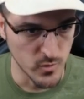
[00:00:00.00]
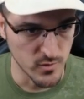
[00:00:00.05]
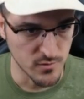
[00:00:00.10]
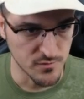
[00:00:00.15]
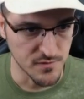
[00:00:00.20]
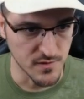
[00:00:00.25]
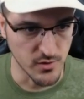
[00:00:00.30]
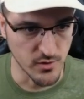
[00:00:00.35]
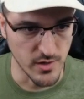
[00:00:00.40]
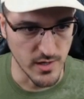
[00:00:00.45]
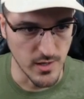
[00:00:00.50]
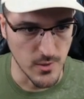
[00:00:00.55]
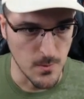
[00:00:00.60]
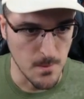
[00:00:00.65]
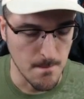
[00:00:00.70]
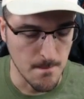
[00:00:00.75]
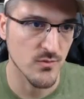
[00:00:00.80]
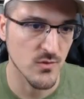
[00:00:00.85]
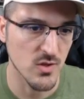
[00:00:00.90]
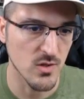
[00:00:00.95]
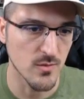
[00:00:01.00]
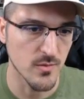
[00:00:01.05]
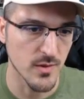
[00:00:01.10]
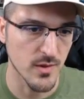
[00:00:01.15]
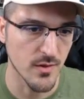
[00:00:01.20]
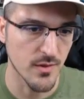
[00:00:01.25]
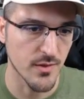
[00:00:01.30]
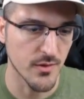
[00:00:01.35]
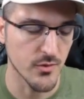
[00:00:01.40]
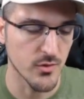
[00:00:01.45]
We'll figure out.
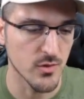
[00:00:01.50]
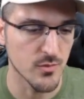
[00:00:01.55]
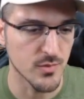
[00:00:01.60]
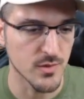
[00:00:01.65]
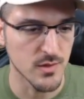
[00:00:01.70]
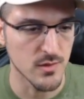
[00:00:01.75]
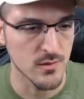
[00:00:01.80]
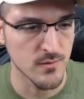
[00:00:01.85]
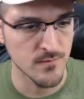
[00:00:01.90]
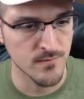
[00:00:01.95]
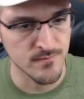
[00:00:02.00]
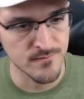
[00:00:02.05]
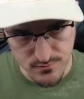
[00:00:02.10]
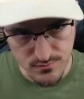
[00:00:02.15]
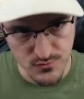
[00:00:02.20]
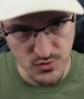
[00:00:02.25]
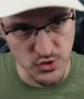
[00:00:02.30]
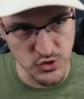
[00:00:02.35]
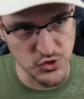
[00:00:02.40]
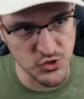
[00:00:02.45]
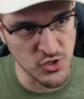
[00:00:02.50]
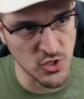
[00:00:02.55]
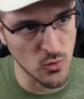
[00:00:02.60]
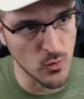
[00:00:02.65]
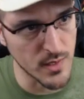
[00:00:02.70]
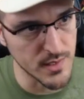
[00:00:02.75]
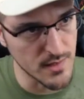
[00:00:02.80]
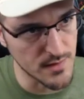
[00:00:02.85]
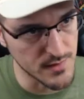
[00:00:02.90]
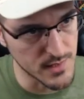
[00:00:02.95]
Cabal Therapy. There's no
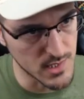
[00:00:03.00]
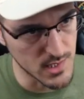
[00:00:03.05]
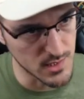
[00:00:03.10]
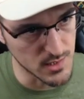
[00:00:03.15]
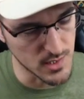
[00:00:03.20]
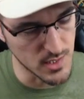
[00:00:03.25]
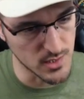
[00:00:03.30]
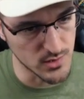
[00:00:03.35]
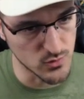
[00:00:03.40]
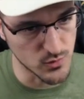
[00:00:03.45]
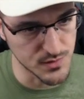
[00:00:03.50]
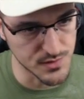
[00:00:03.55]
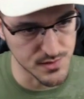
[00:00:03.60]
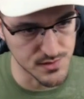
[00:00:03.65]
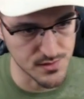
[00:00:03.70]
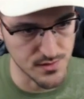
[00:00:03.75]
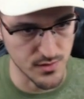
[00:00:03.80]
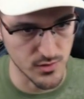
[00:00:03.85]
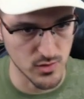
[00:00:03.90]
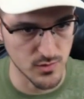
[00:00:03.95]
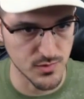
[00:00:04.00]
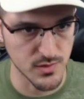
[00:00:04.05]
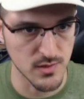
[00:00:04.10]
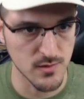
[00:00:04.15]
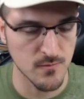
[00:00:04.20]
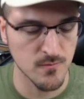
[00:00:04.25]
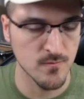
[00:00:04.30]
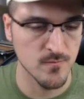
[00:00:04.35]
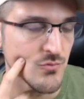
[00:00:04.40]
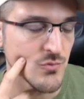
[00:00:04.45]
way that they can hit with this
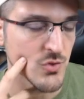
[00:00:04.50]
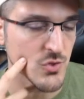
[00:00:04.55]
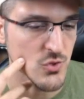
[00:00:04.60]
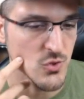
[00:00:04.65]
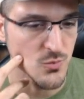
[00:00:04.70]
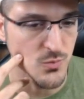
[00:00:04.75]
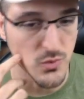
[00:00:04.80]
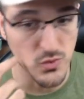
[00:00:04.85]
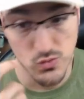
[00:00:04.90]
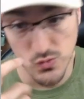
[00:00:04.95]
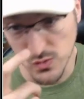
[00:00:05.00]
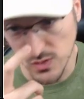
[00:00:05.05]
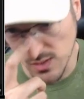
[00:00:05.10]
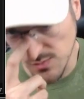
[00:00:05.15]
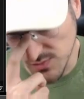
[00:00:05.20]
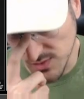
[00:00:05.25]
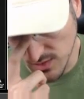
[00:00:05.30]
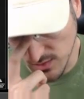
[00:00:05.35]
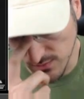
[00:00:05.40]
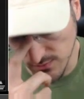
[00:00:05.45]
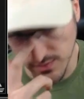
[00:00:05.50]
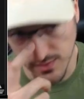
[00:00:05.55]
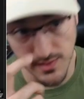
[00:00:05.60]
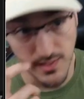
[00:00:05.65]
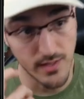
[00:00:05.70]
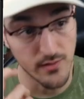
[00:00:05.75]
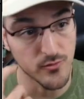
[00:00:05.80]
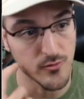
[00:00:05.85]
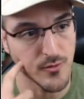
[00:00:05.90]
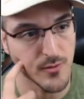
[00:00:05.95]
therapy. They're supposed to name Sylvan
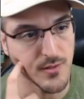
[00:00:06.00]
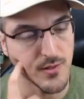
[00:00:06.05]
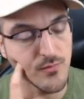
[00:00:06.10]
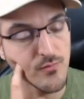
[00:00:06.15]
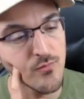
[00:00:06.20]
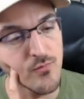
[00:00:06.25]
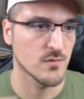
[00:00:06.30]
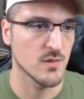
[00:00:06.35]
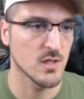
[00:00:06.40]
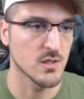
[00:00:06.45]
Library.